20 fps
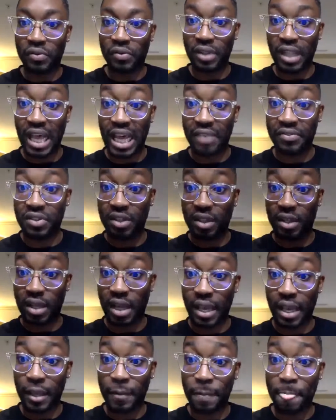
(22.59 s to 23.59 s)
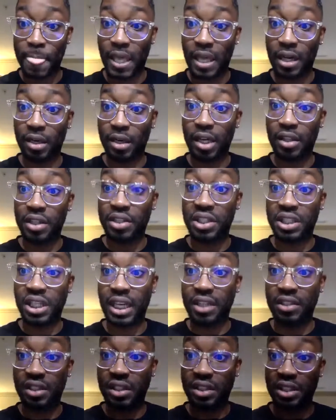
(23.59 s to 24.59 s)
with life today and
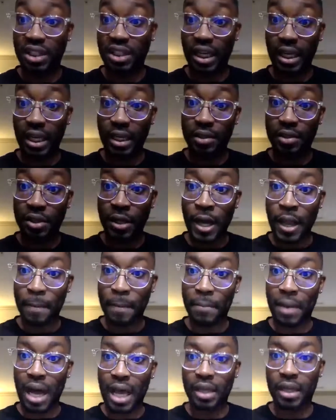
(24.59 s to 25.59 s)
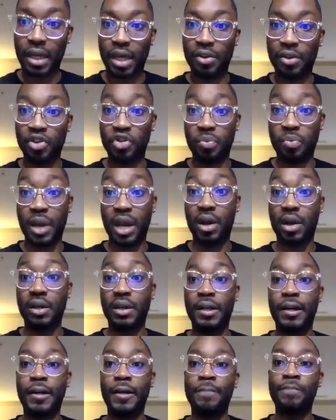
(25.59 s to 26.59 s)
another chance to change mine and others'
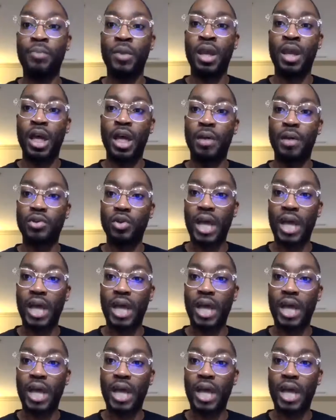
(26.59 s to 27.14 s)
paradigm.